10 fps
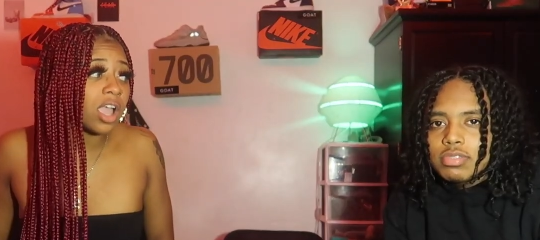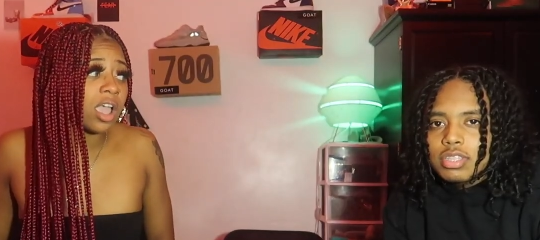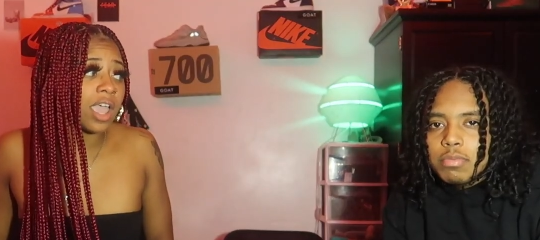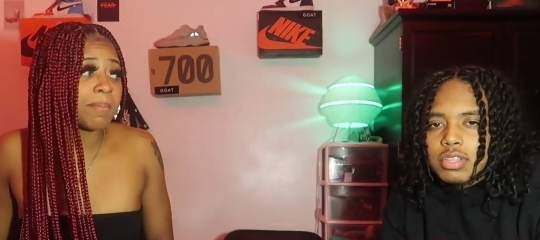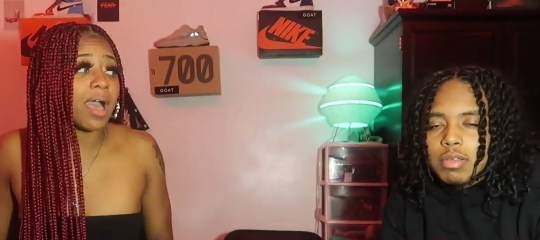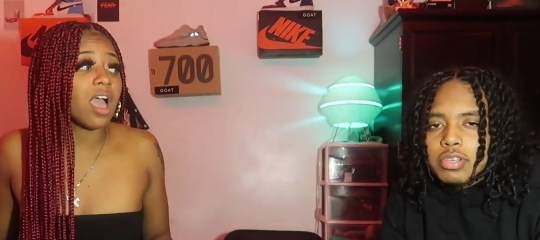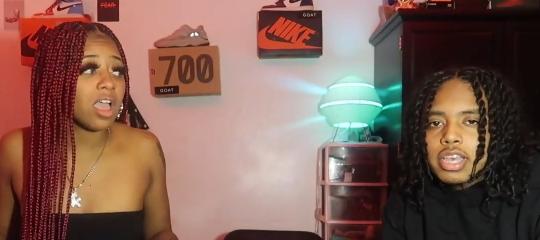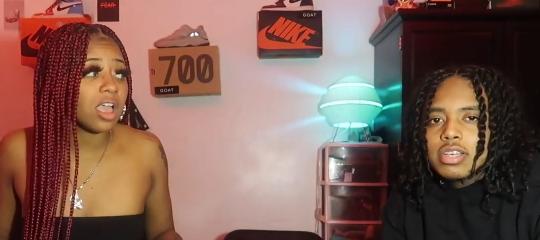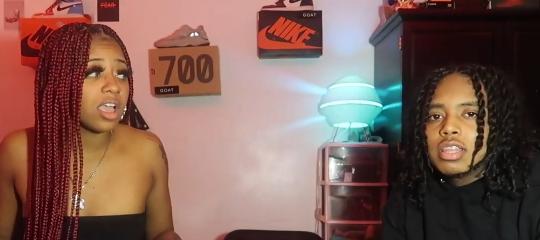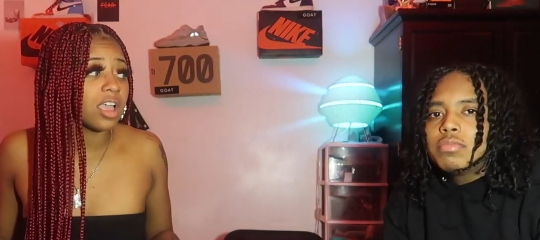Speaker 1: Let me, Emma. Let
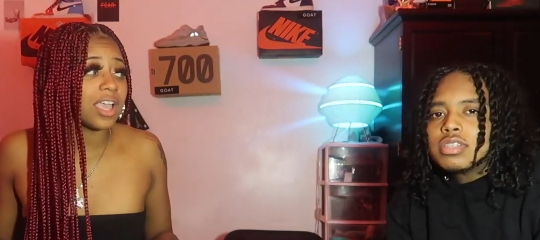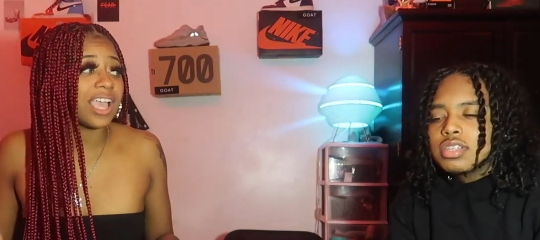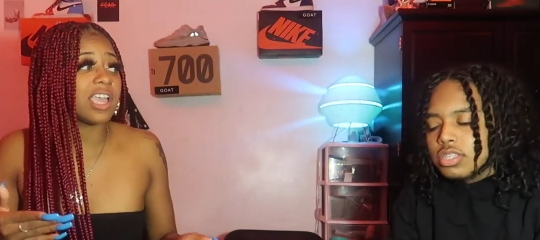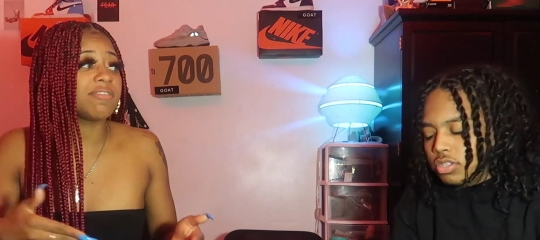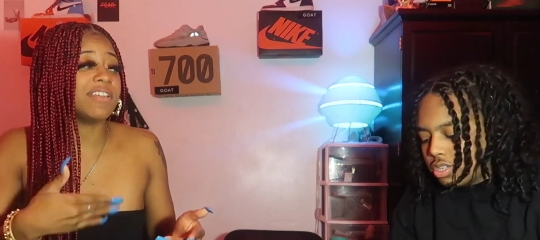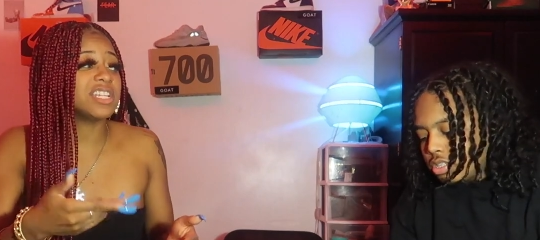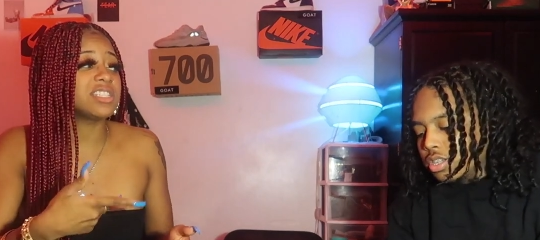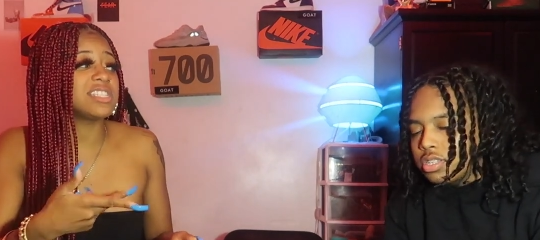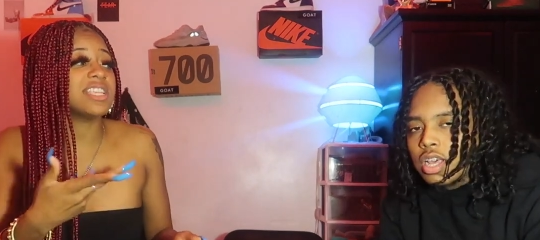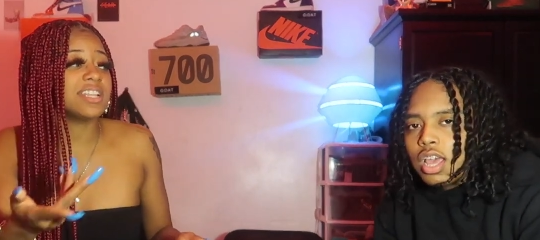me, let me censor Finish
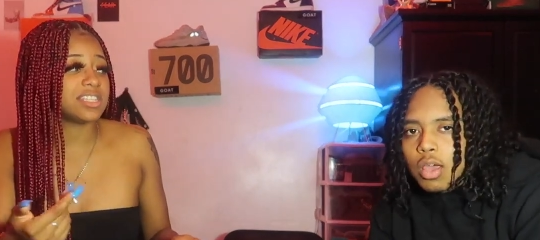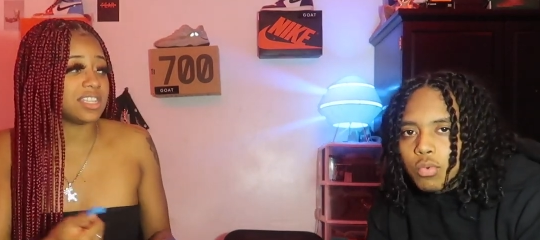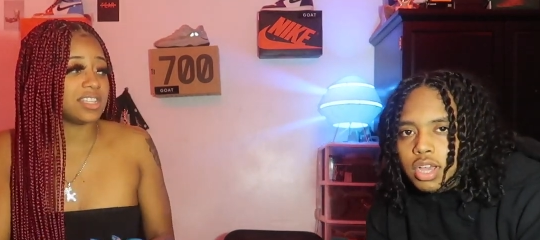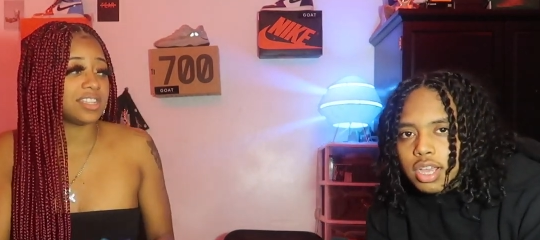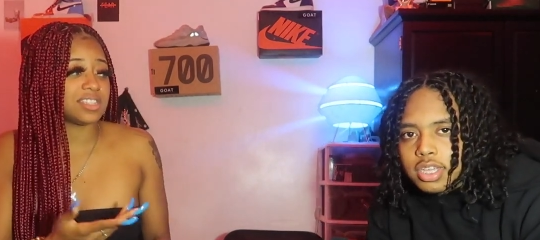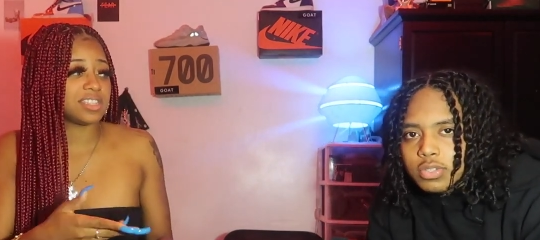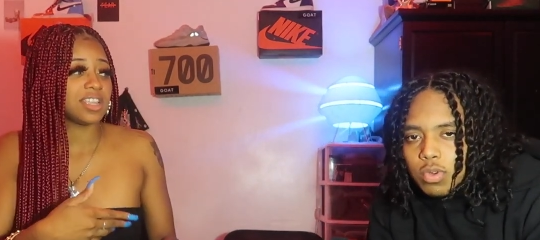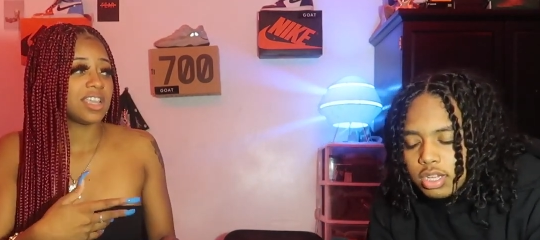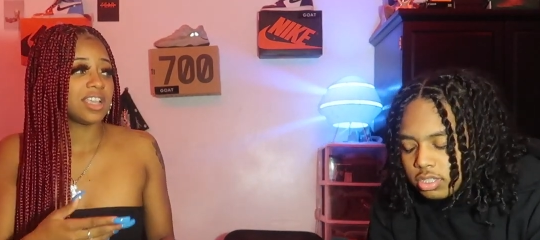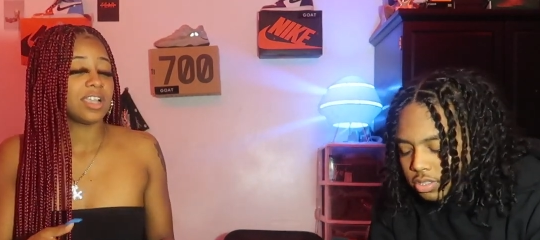the sentence. You got kids
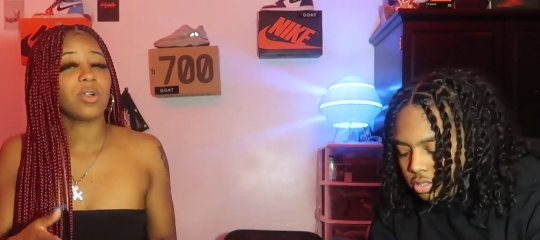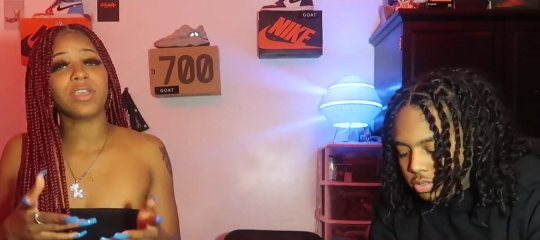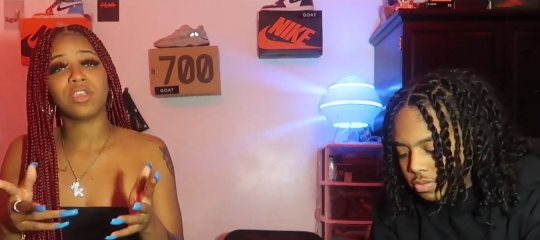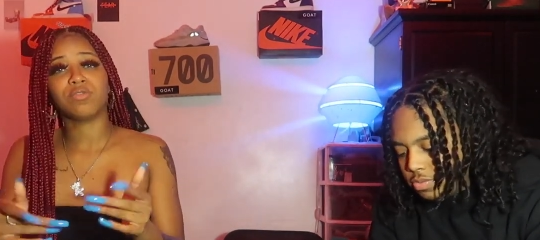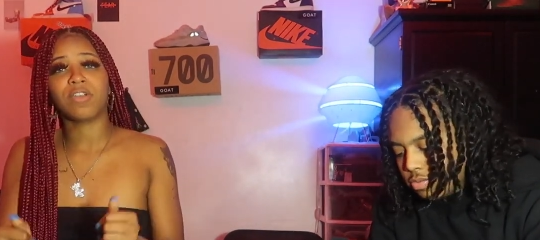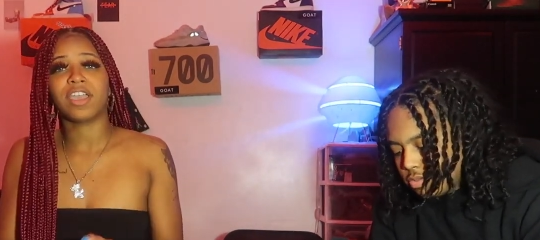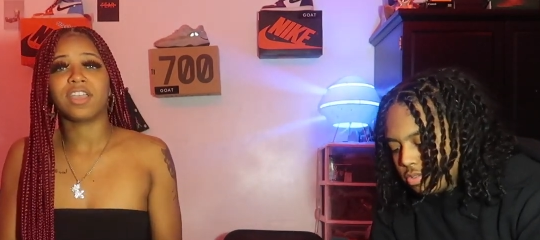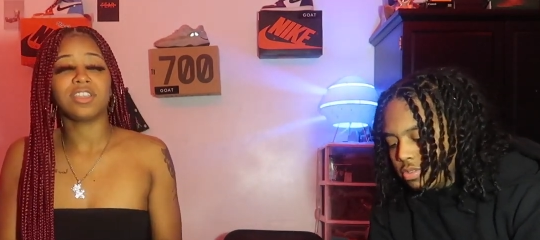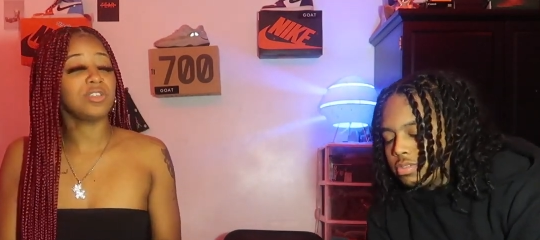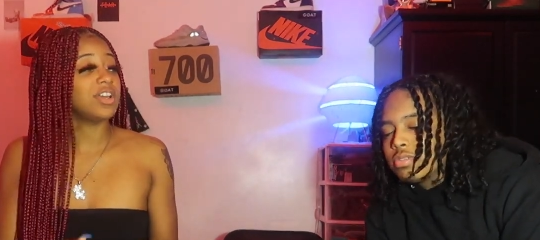watching.
Speaker 2: Oh, yeah, you're
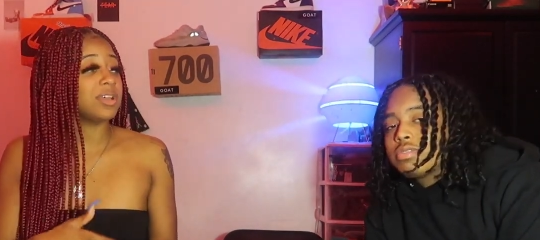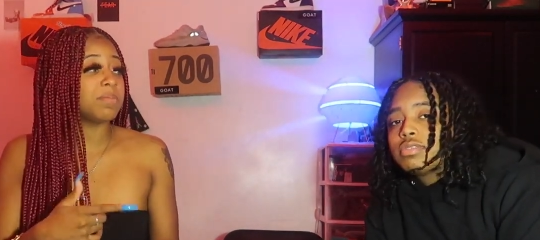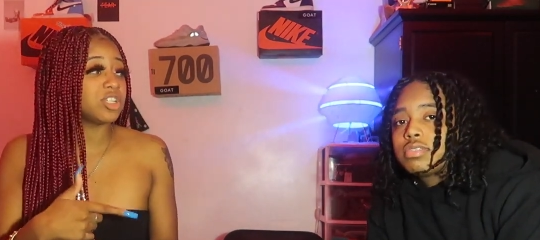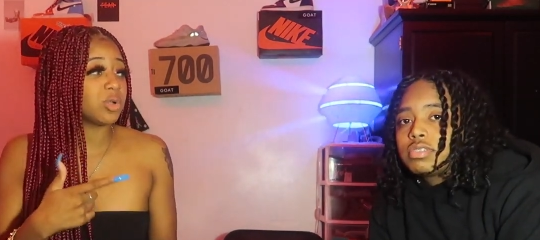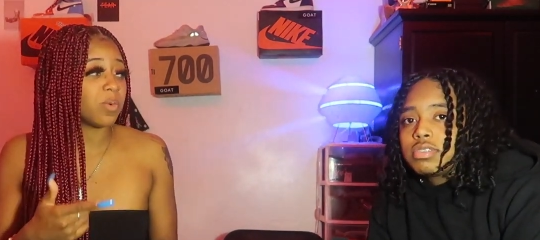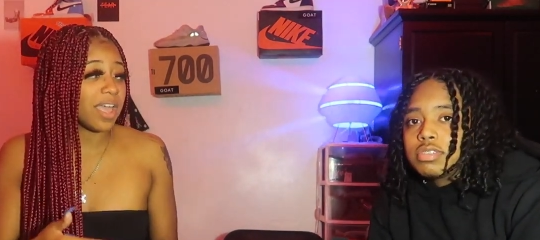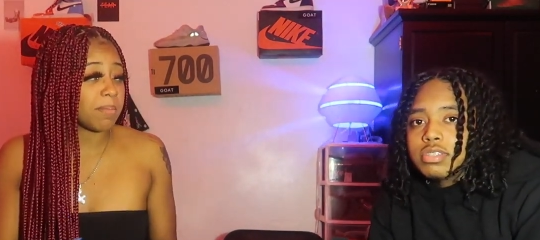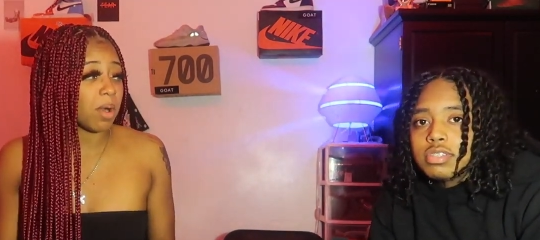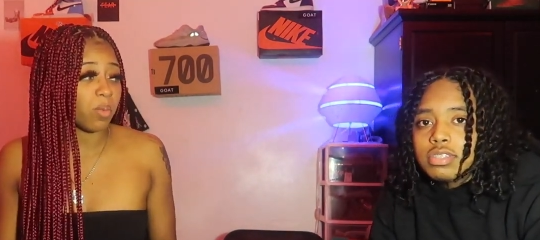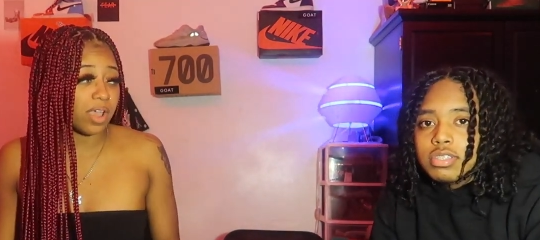right. You're gonna put your what
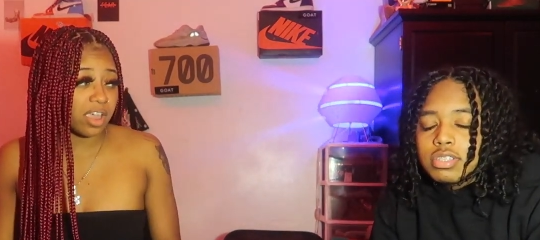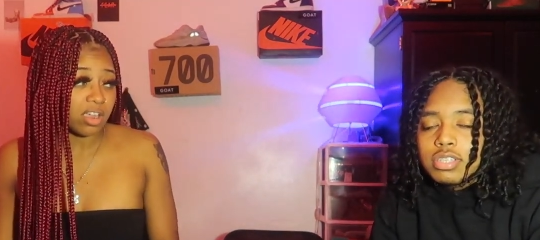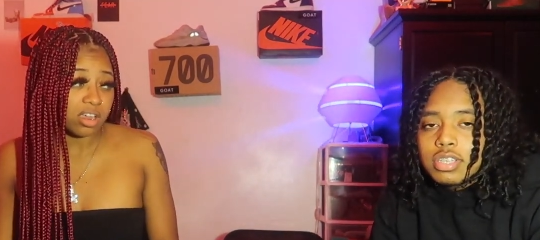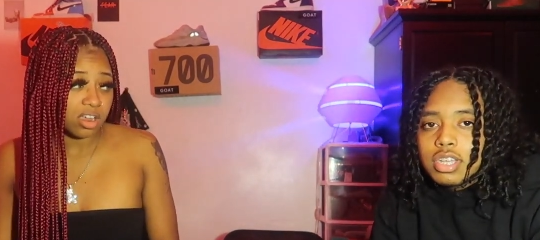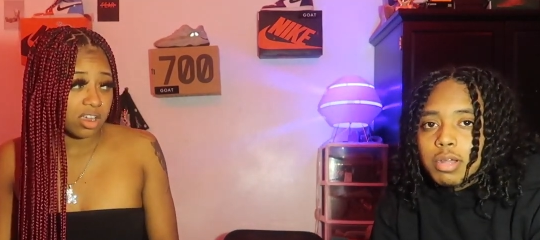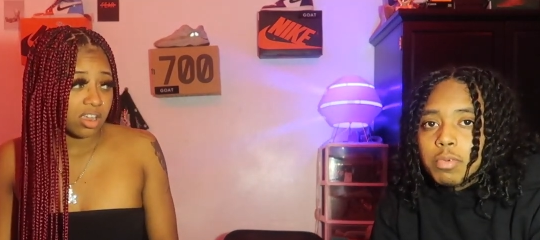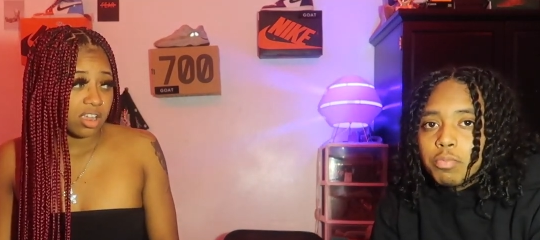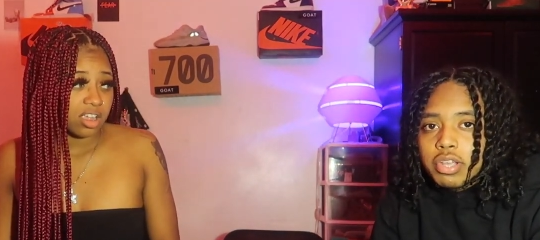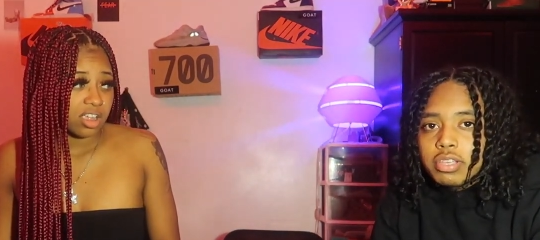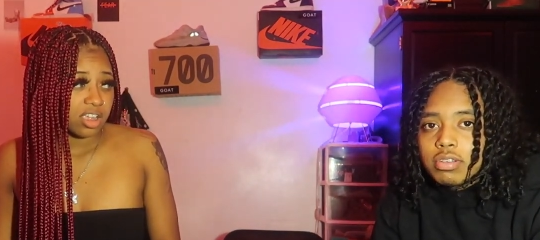in my where?
Speaker 1: And I'm gonna
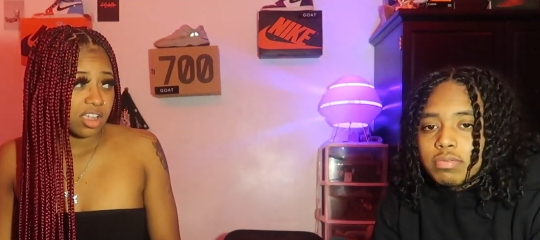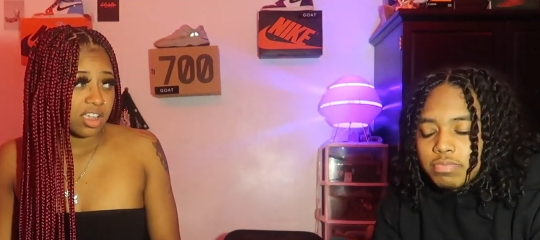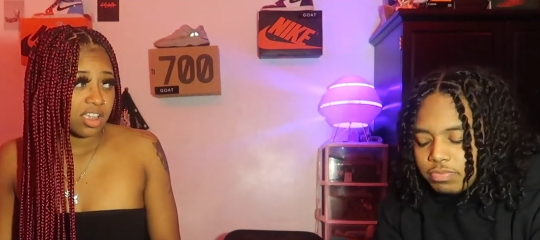break your.